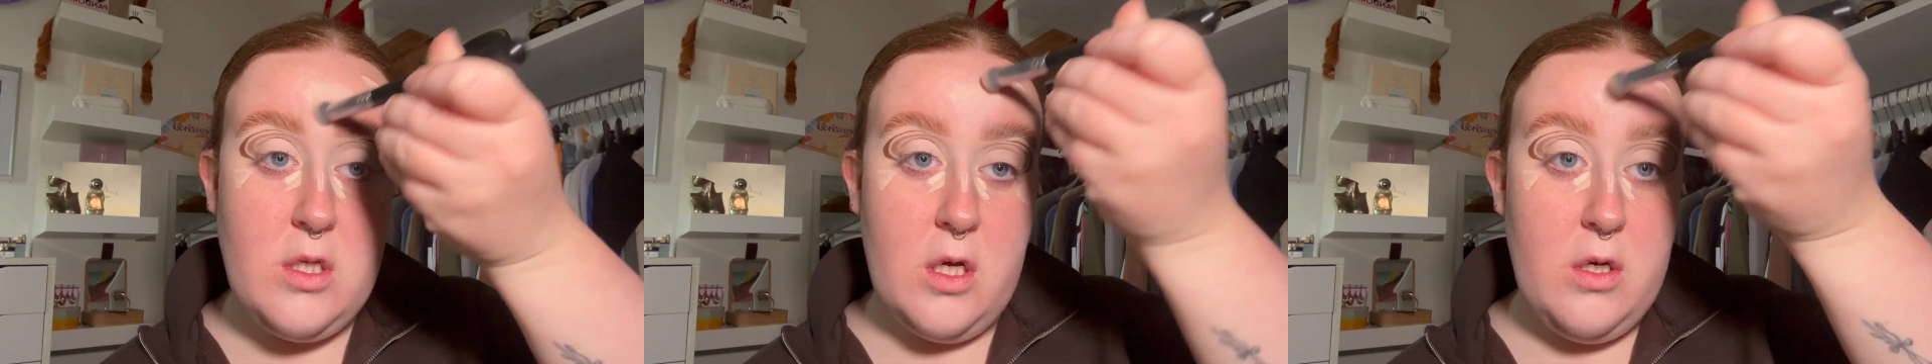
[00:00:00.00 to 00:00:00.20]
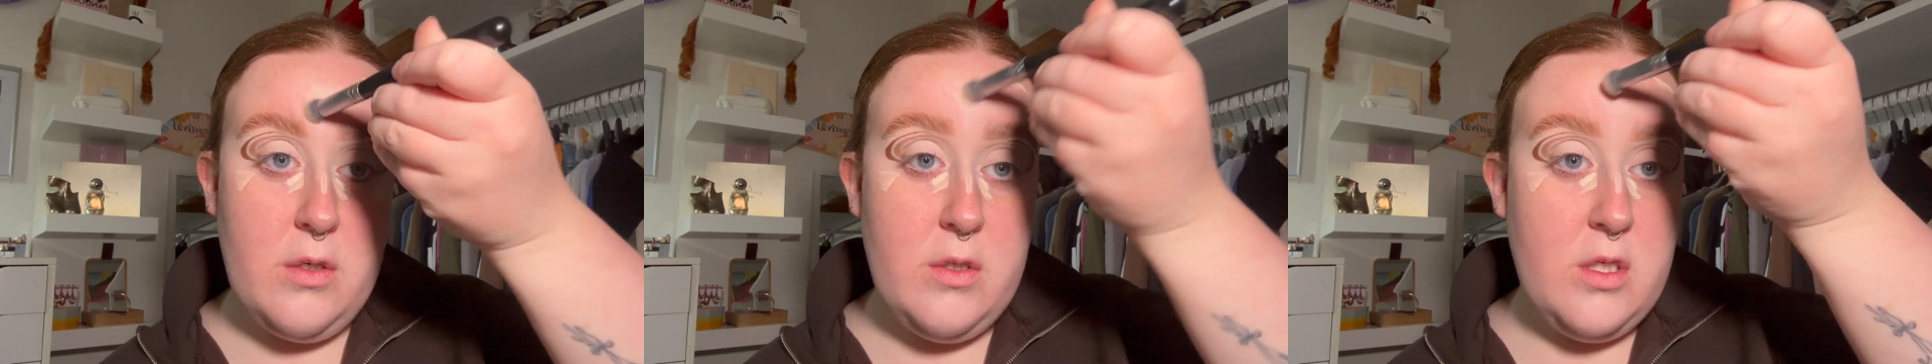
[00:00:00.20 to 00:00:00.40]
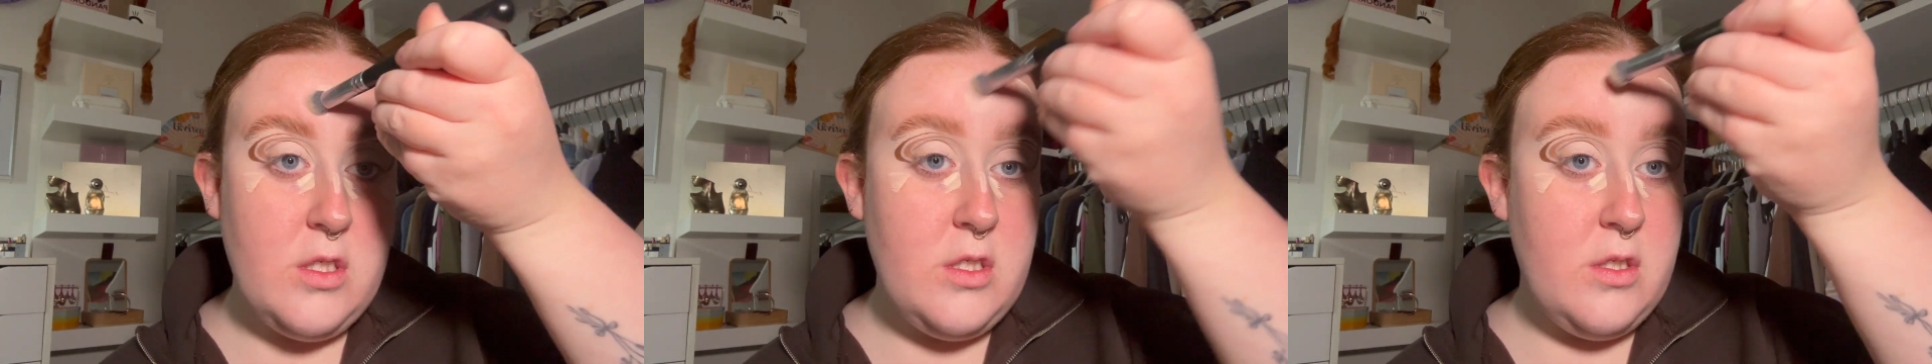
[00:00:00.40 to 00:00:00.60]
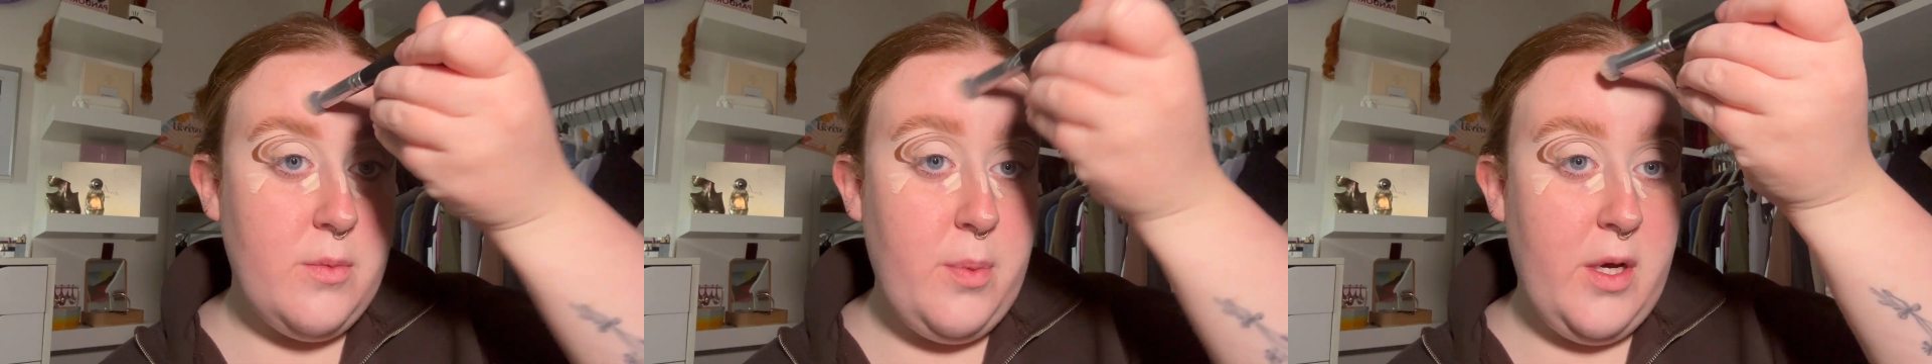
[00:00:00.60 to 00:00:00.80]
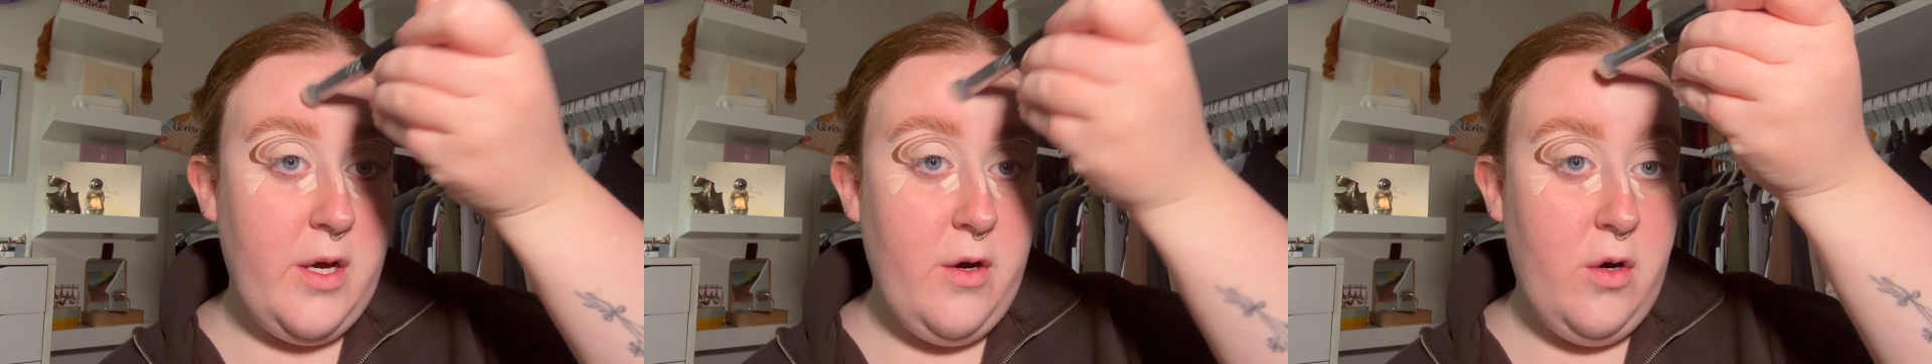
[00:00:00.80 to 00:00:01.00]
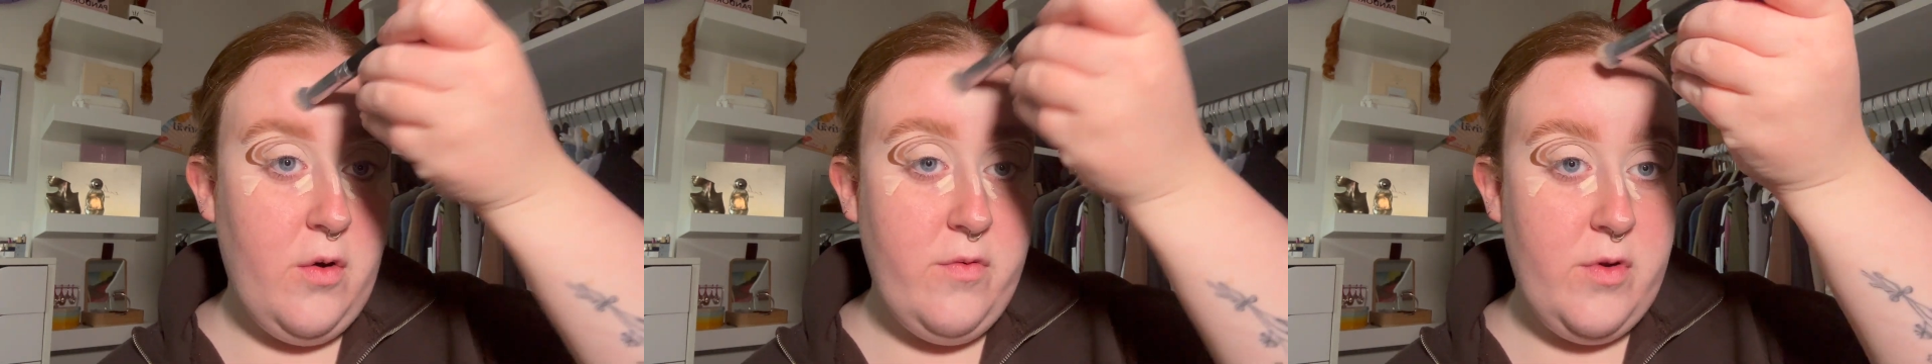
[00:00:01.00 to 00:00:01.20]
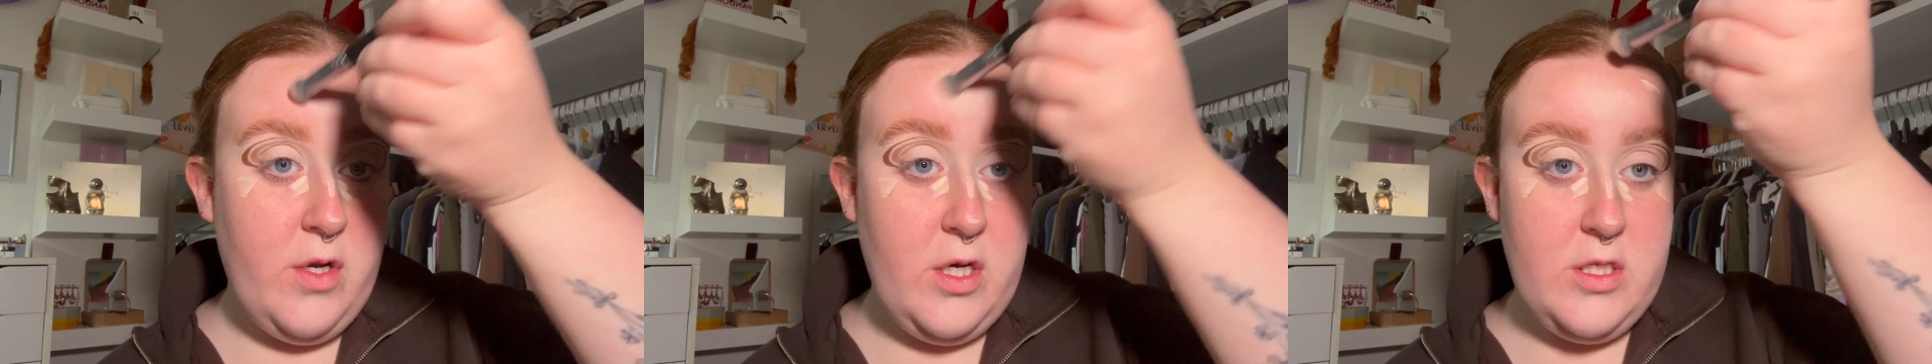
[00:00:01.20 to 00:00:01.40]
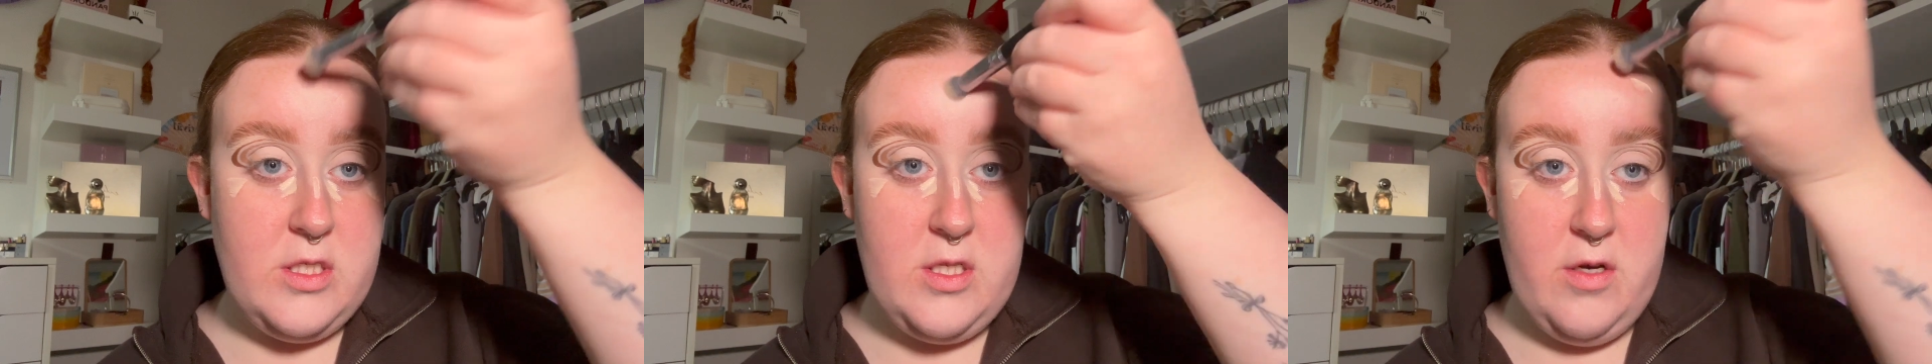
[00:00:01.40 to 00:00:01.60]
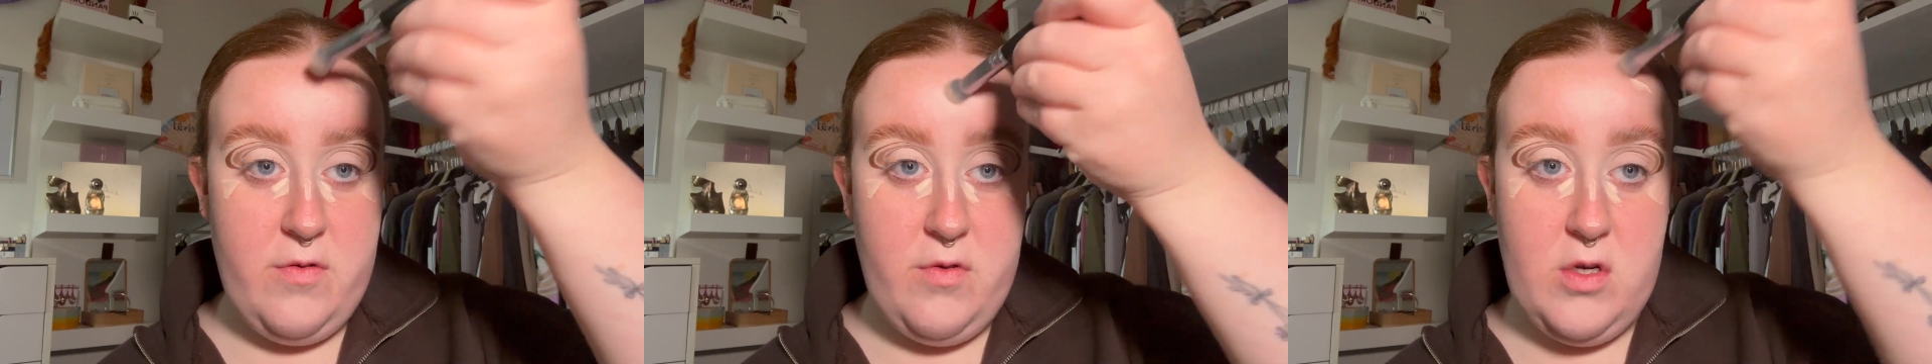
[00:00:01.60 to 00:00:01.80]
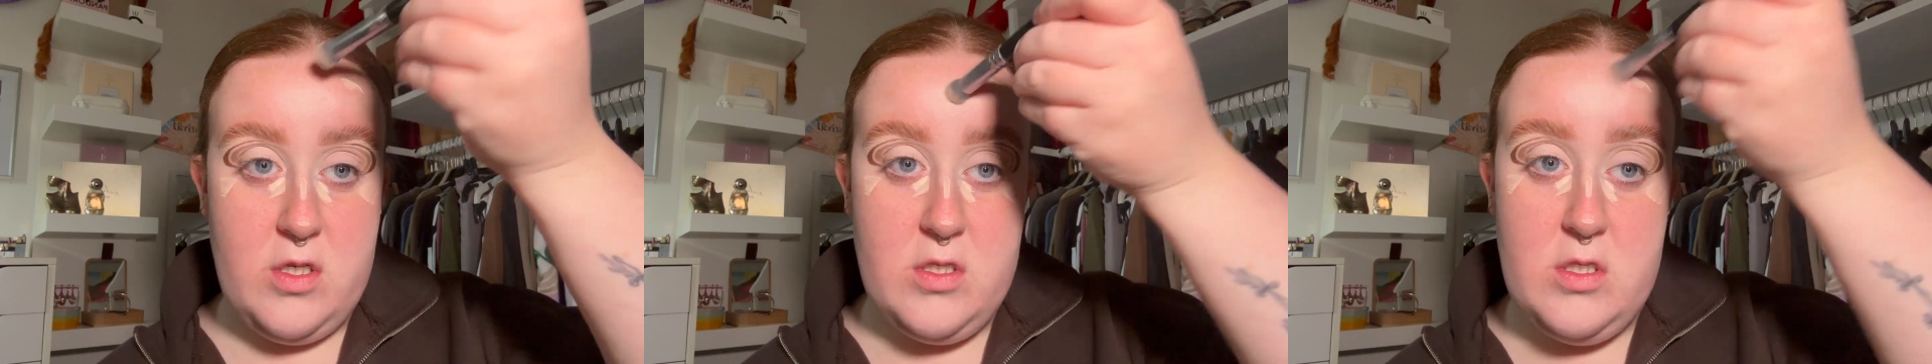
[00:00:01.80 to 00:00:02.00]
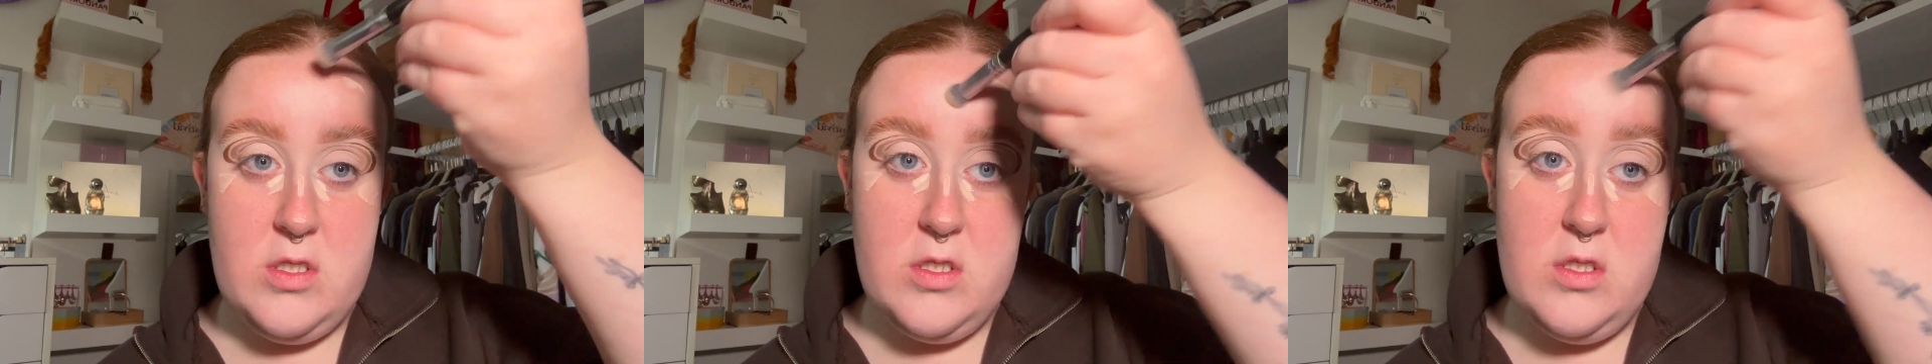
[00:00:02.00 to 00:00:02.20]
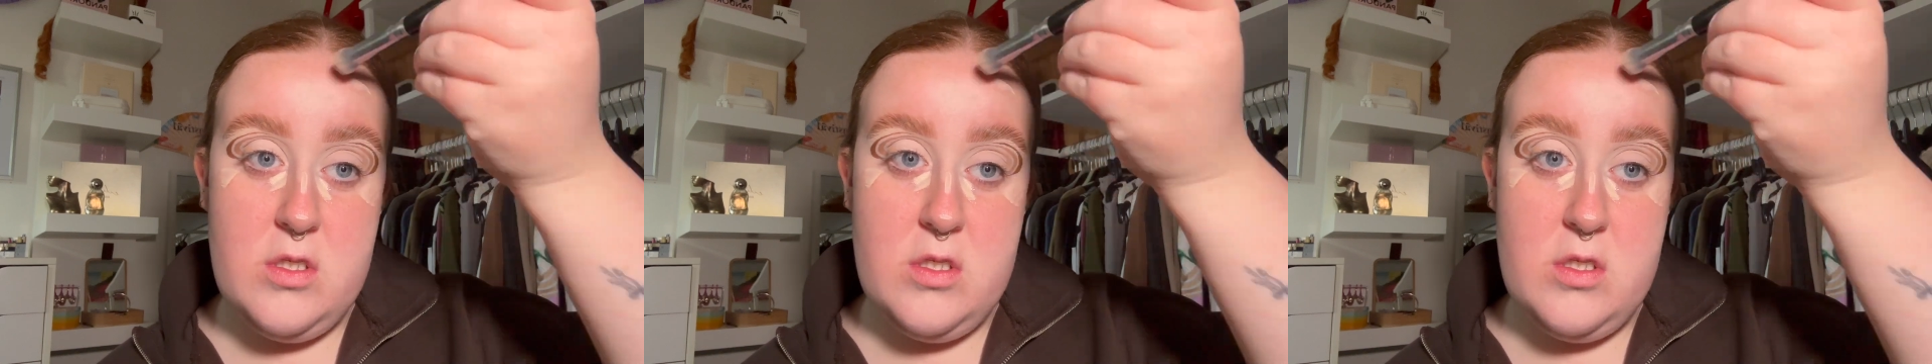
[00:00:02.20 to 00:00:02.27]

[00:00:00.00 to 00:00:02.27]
So this is a bit of a nice difference.